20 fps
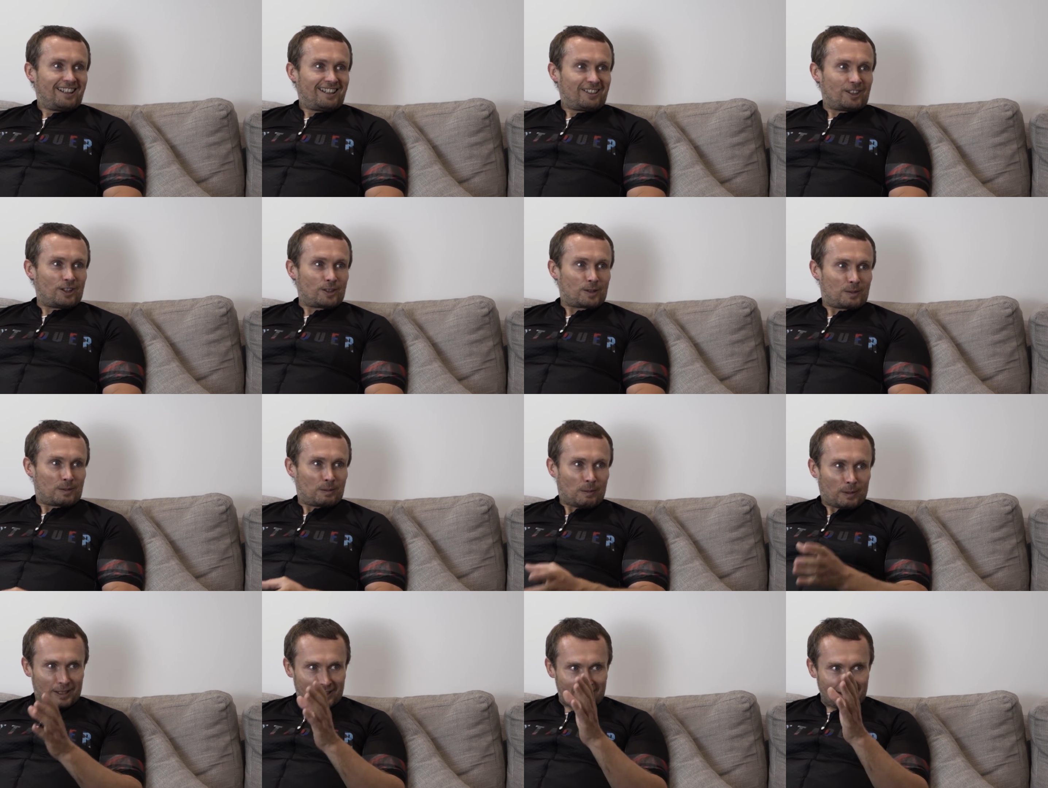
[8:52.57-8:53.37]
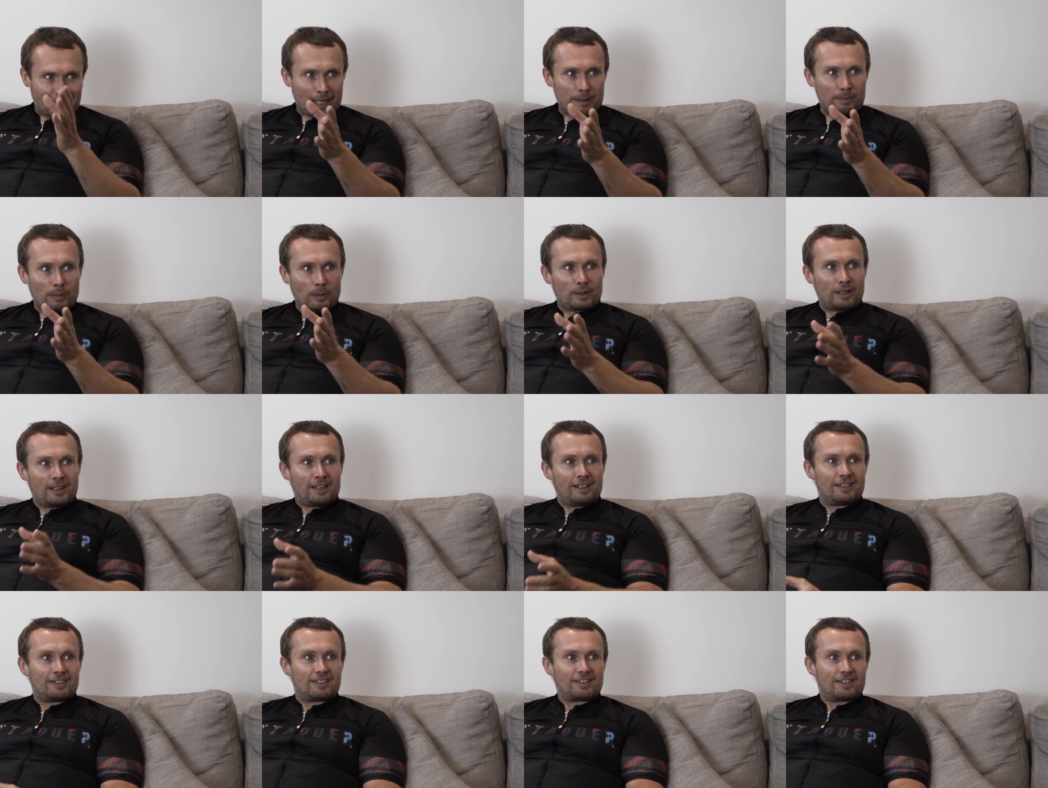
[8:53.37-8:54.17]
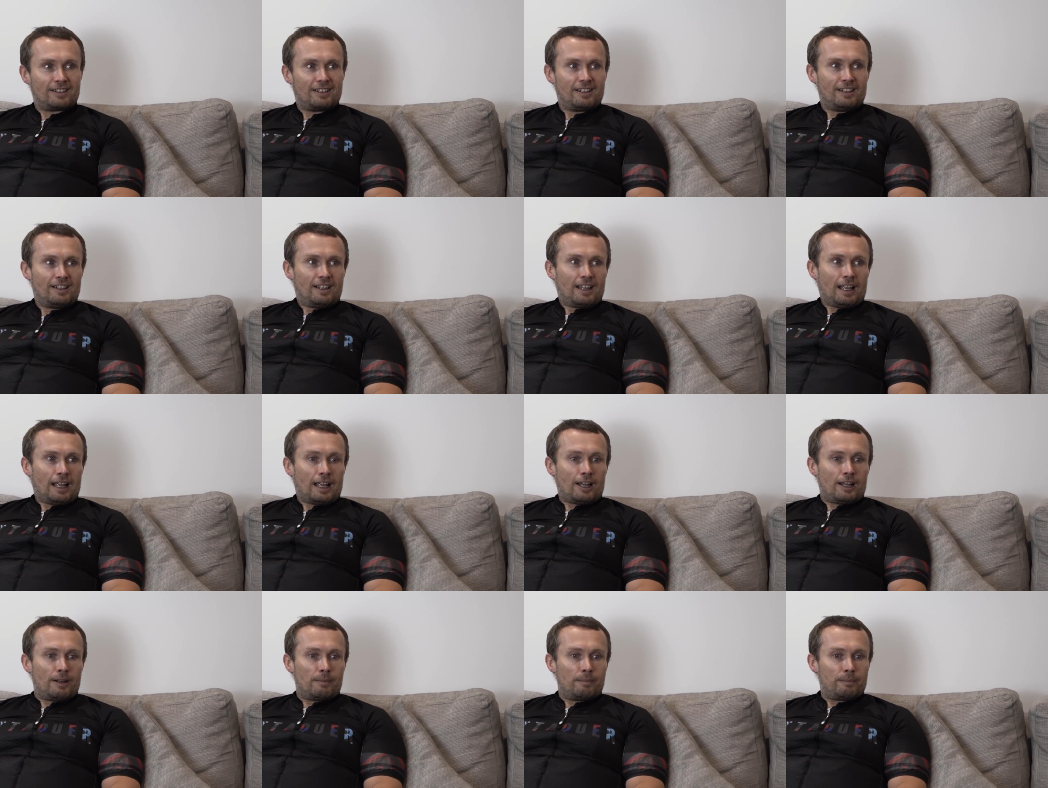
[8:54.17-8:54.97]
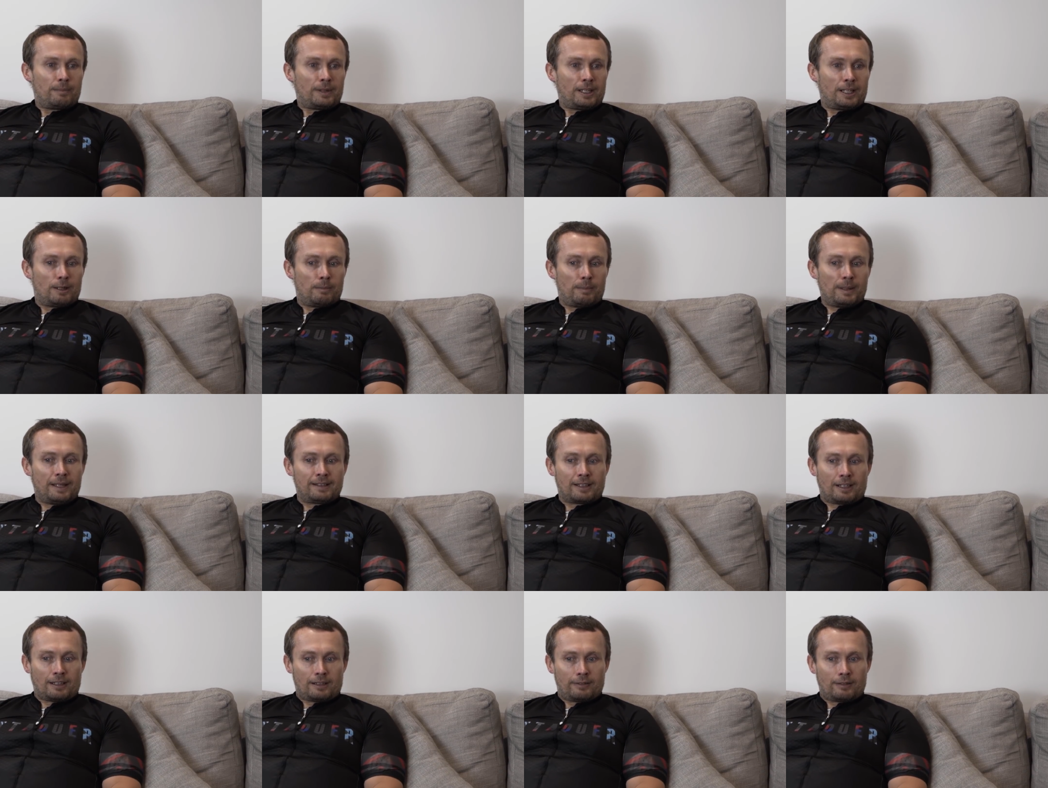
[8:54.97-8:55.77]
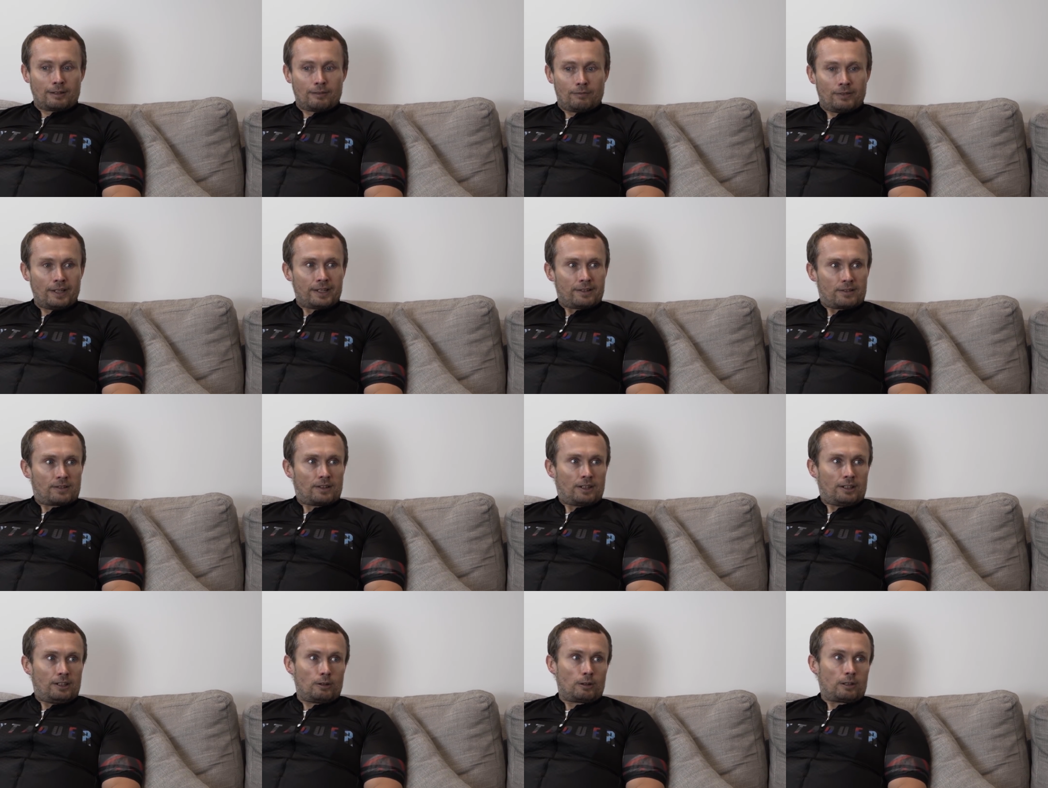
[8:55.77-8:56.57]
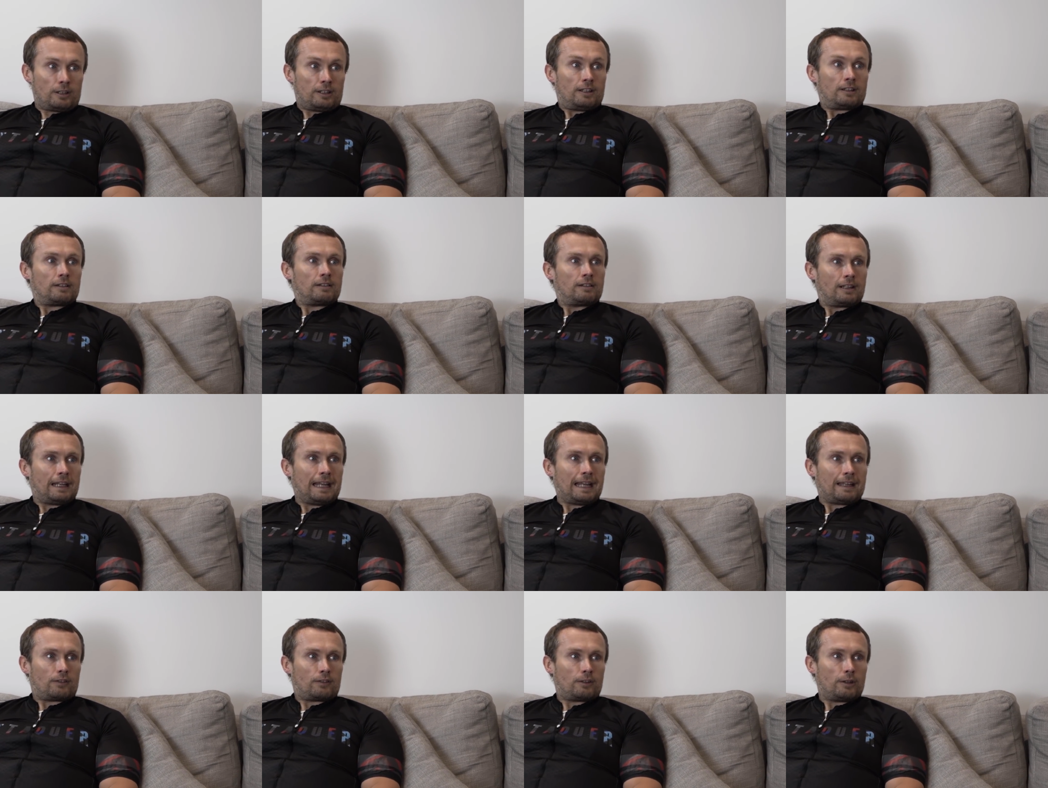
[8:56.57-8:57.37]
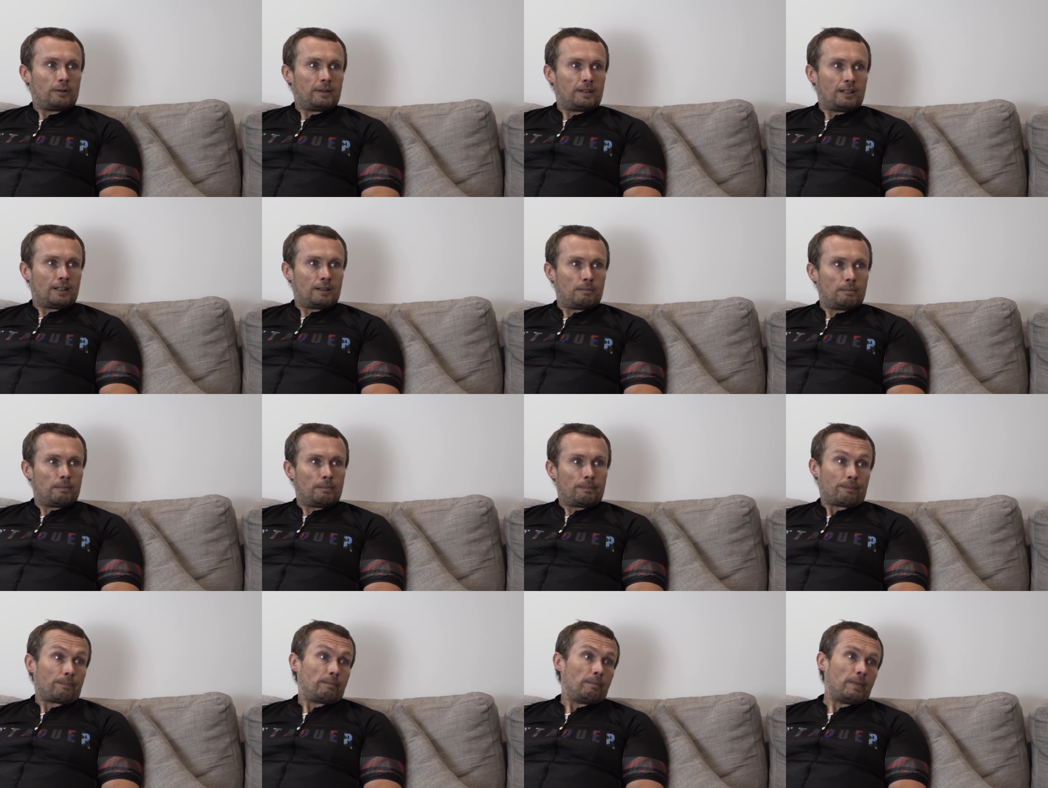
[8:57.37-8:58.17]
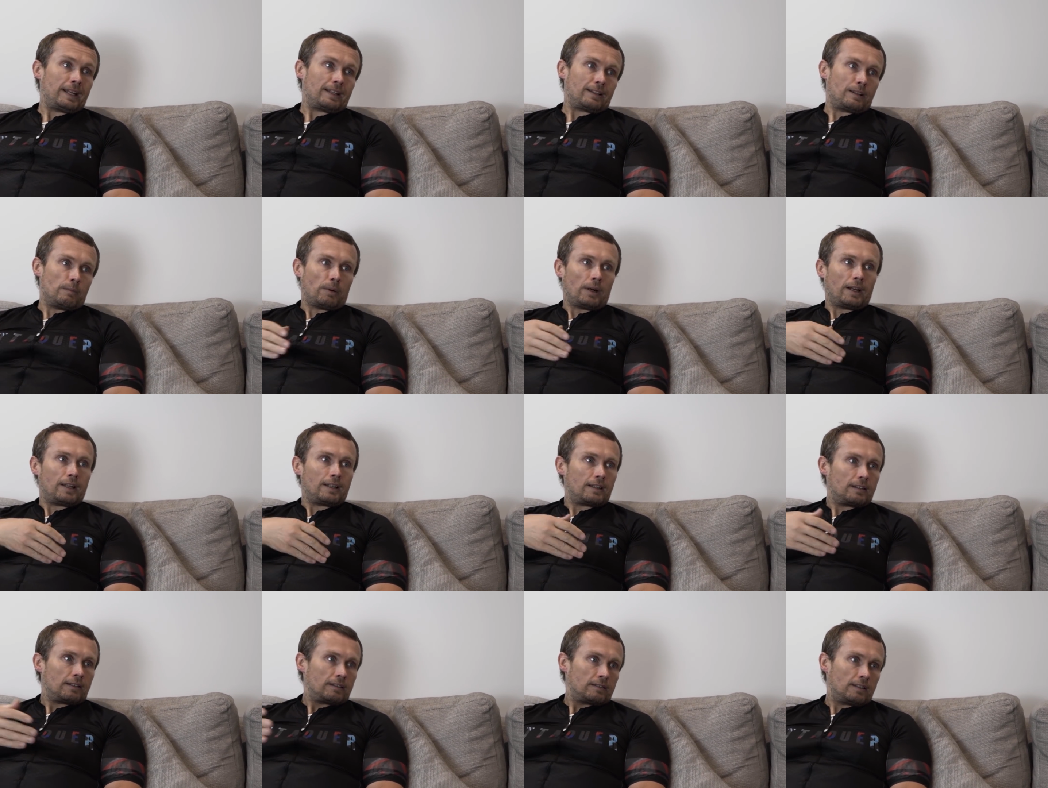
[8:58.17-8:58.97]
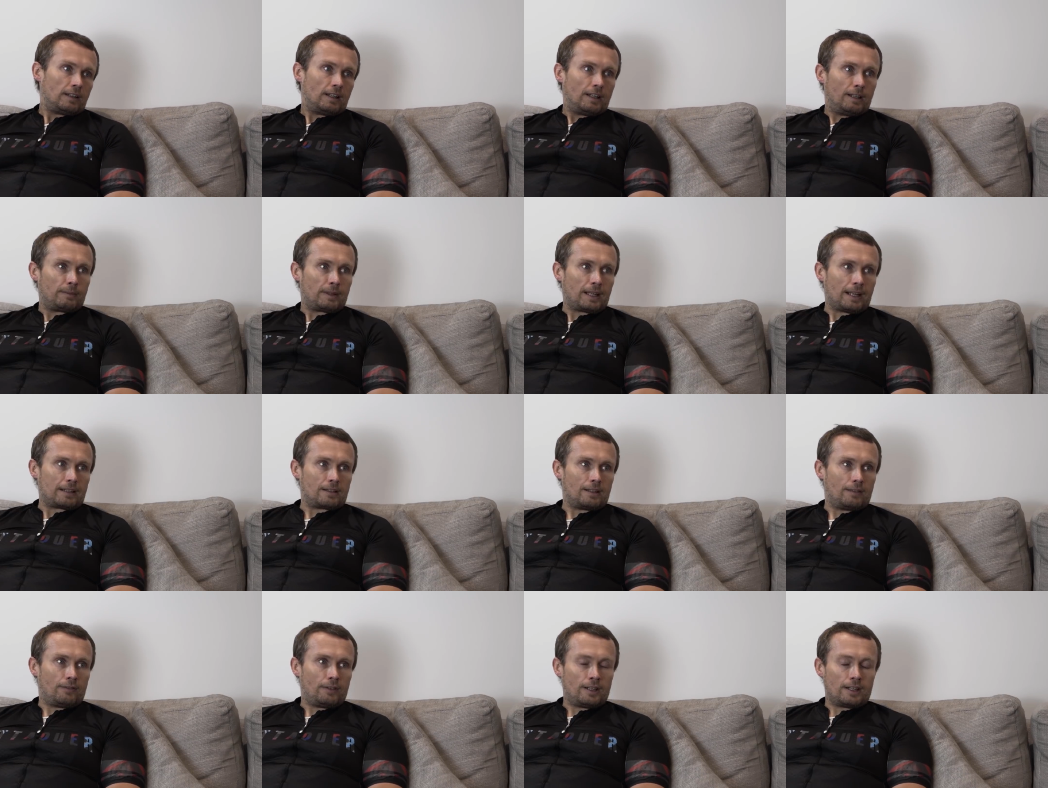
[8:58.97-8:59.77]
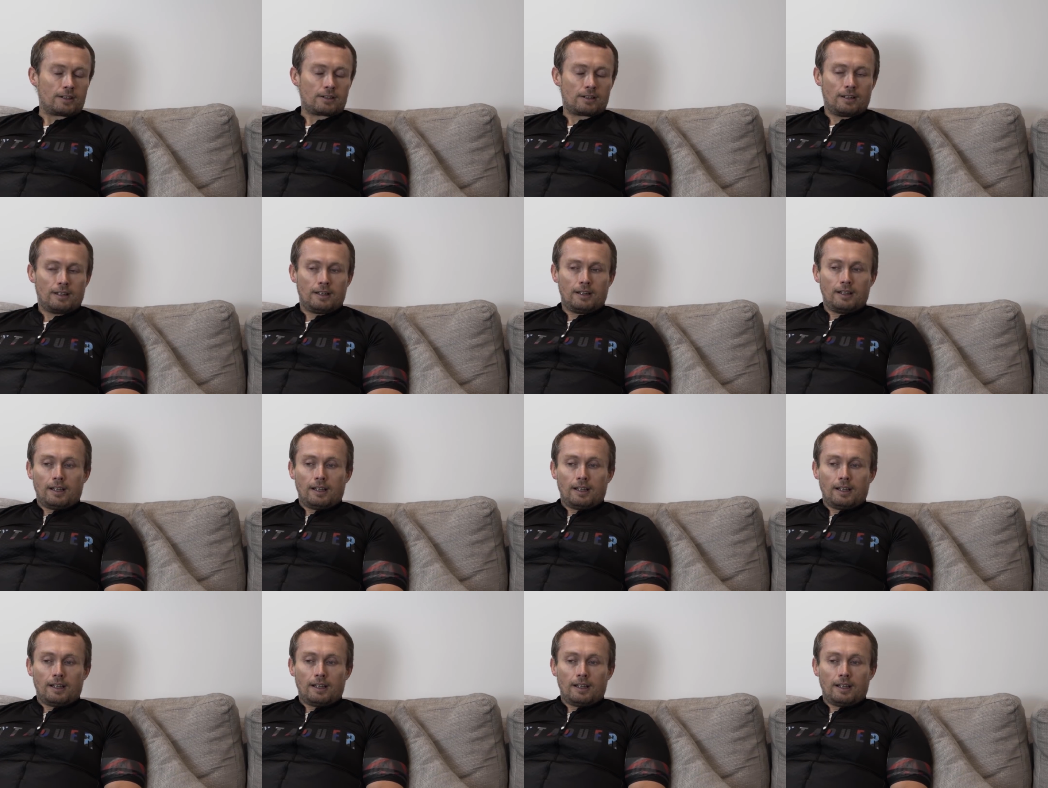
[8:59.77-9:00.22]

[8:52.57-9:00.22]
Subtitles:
just wanted to keep on it, and being kind of convinced that you're going to get through and make the break. And get to the finish.